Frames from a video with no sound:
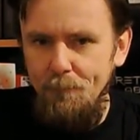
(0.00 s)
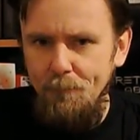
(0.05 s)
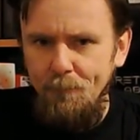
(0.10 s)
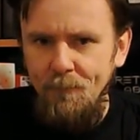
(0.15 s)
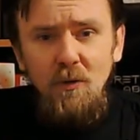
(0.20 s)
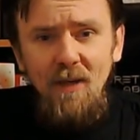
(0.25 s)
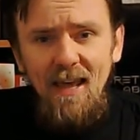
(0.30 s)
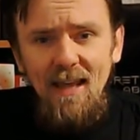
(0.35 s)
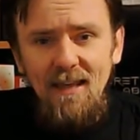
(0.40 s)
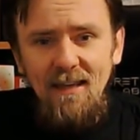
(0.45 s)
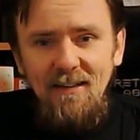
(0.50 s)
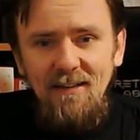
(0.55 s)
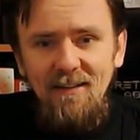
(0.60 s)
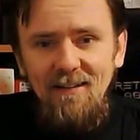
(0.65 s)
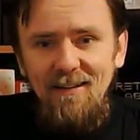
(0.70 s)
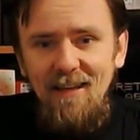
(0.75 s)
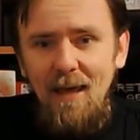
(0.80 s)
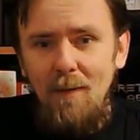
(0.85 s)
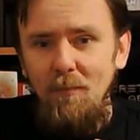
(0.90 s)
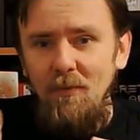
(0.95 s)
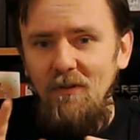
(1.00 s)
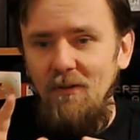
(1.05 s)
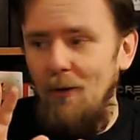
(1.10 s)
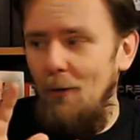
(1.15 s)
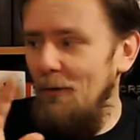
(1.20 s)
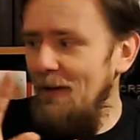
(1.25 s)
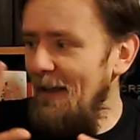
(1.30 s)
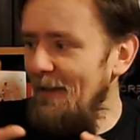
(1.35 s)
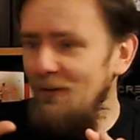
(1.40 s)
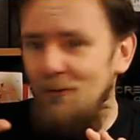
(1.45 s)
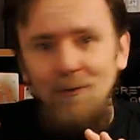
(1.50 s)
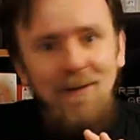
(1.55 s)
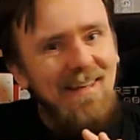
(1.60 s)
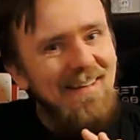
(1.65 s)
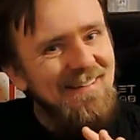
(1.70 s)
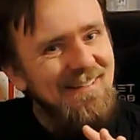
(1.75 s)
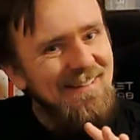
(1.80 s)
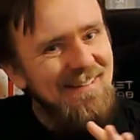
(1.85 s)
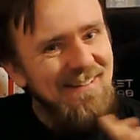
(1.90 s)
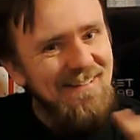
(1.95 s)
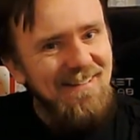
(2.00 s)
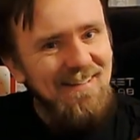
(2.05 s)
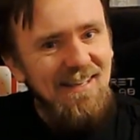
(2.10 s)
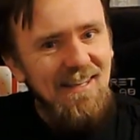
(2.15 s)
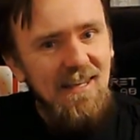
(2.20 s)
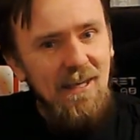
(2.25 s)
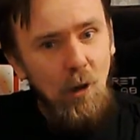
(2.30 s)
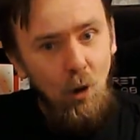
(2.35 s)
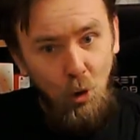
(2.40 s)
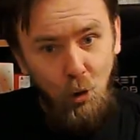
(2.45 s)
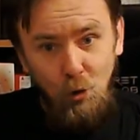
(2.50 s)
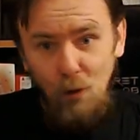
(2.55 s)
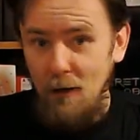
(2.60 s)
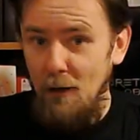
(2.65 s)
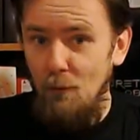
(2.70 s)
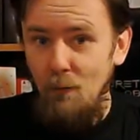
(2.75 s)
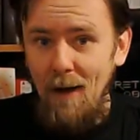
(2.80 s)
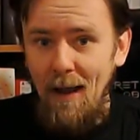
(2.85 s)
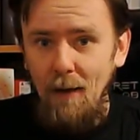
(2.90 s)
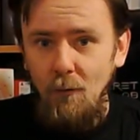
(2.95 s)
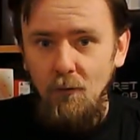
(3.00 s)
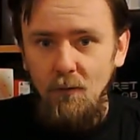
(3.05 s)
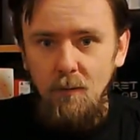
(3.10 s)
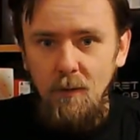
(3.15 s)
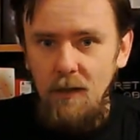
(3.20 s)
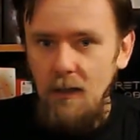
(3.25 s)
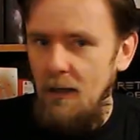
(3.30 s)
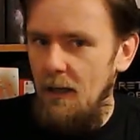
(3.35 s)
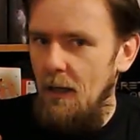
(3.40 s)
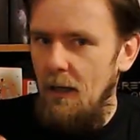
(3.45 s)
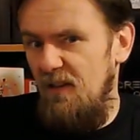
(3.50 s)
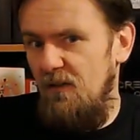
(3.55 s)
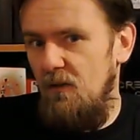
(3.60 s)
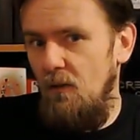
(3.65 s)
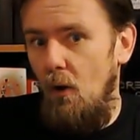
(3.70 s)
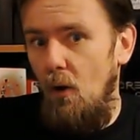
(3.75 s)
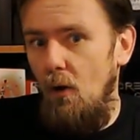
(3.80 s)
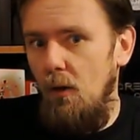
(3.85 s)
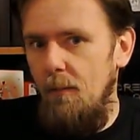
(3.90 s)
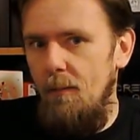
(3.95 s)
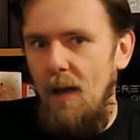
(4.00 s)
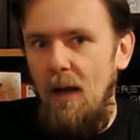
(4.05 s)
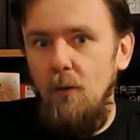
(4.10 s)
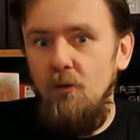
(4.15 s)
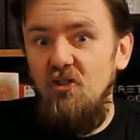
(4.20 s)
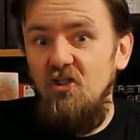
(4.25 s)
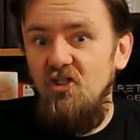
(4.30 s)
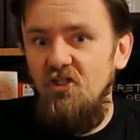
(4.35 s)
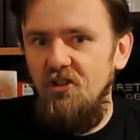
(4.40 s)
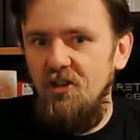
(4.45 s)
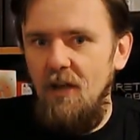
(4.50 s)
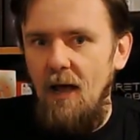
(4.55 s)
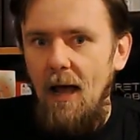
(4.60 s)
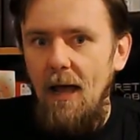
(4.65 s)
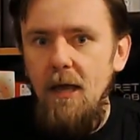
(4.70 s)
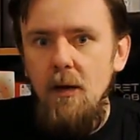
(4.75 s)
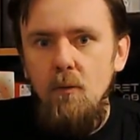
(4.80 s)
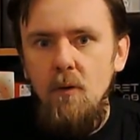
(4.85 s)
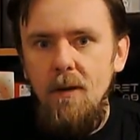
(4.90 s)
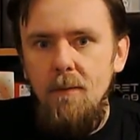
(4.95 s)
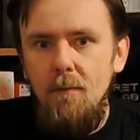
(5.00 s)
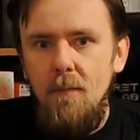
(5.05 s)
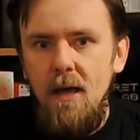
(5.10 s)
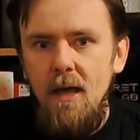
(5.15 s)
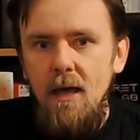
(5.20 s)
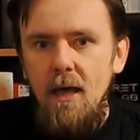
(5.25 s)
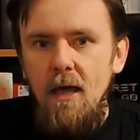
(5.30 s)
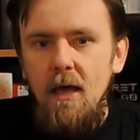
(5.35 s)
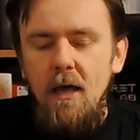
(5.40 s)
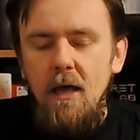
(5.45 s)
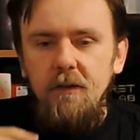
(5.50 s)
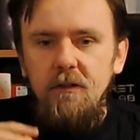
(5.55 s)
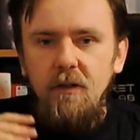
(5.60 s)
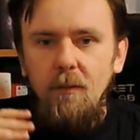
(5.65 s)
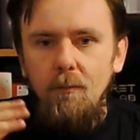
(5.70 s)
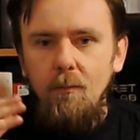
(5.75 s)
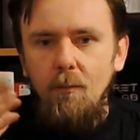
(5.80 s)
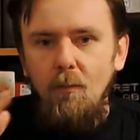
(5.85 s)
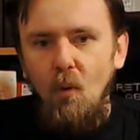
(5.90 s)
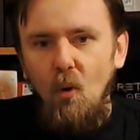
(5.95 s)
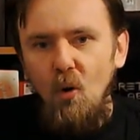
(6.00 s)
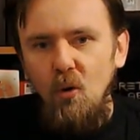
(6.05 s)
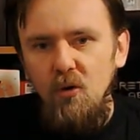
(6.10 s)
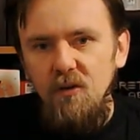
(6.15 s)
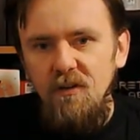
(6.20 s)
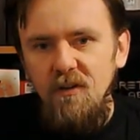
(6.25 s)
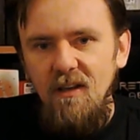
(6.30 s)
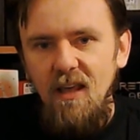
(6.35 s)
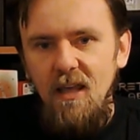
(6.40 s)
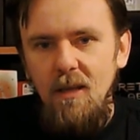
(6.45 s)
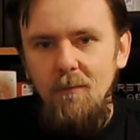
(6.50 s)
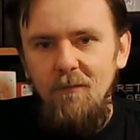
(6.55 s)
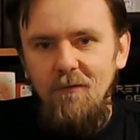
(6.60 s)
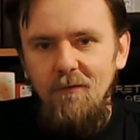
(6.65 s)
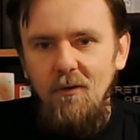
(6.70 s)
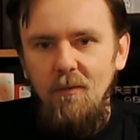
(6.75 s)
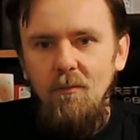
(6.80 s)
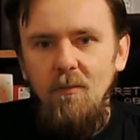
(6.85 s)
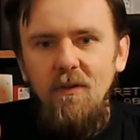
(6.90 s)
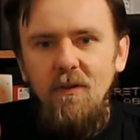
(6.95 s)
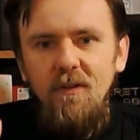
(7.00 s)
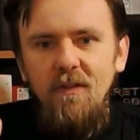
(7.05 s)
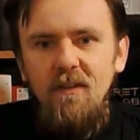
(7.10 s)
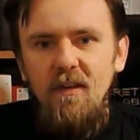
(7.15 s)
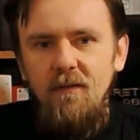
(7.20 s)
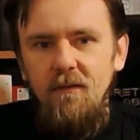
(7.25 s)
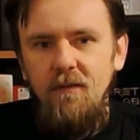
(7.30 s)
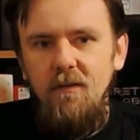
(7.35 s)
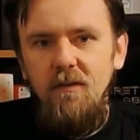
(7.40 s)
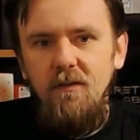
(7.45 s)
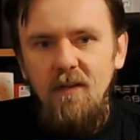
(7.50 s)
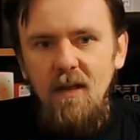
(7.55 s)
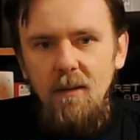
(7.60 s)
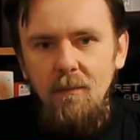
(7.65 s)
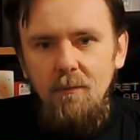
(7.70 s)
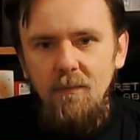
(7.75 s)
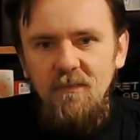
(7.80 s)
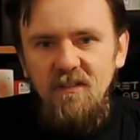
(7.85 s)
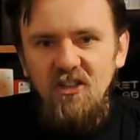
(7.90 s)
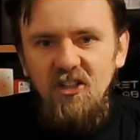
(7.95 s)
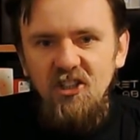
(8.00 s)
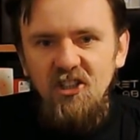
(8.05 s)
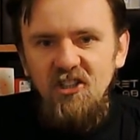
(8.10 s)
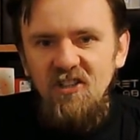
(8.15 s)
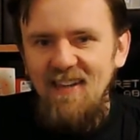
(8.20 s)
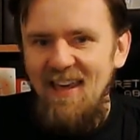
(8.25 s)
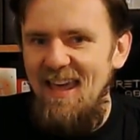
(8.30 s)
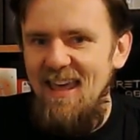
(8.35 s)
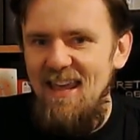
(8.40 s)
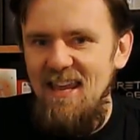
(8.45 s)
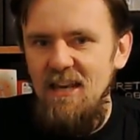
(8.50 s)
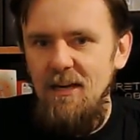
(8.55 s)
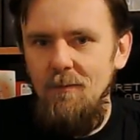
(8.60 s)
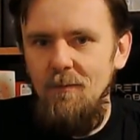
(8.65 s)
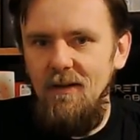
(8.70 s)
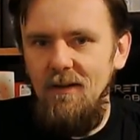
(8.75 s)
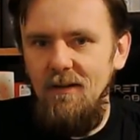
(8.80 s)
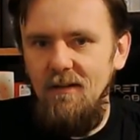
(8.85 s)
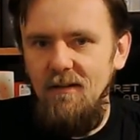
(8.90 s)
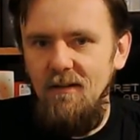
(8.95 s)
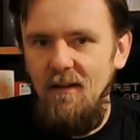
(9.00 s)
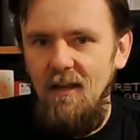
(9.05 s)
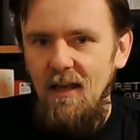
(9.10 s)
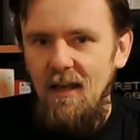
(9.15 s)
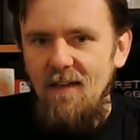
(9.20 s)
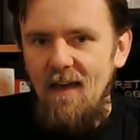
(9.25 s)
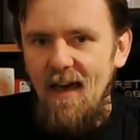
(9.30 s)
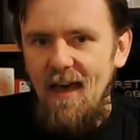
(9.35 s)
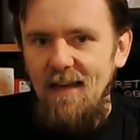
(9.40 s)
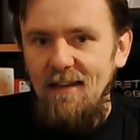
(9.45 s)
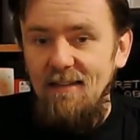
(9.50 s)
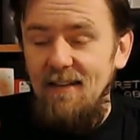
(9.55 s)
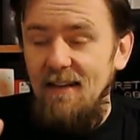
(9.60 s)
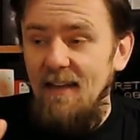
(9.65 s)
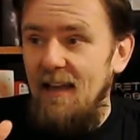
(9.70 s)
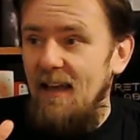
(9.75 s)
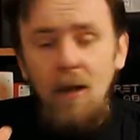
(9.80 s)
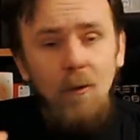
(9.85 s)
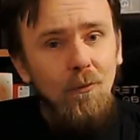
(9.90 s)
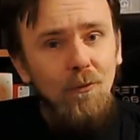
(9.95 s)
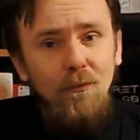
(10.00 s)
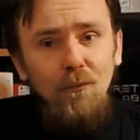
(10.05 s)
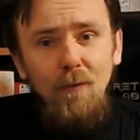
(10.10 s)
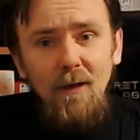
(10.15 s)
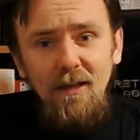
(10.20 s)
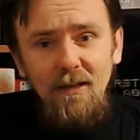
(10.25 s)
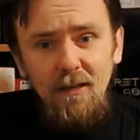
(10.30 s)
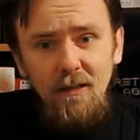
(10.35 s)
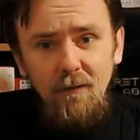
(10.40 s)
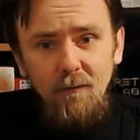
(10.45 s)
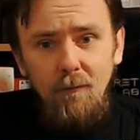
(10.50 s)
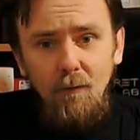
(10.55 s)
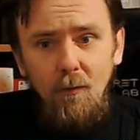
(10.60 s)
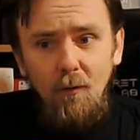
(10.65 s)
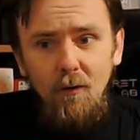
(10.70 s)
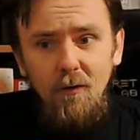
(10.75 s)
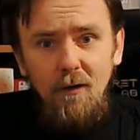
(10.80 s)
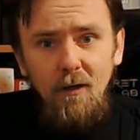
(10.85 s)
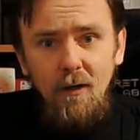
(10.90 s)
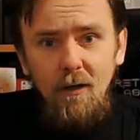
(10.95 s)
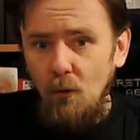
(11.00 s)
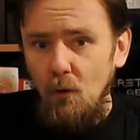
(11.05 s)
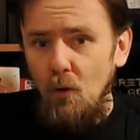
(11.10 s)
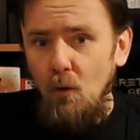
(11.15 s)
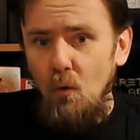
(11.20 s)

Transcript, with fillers: Today, in this episode, as you can see all around me, it's all about Skyrim, the board game from Modiphius Entertainment that I was waiting for